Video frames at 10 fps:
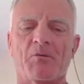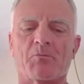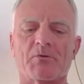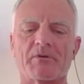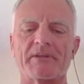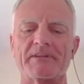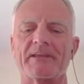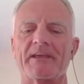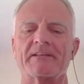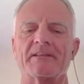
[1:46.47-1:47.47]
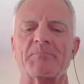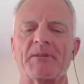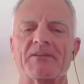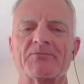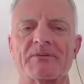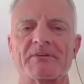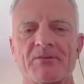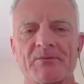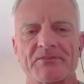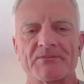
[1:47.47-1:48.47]
were indicating that plants were
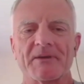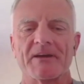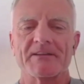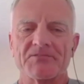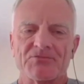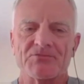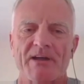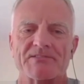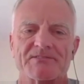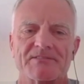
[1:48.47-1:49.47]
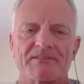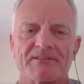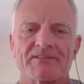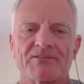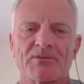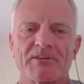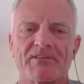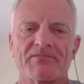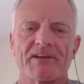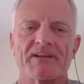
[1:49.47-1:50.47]
undergoing some kind of stress during
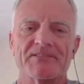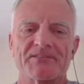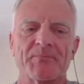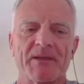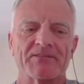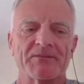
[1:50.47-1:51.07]
their flights to space.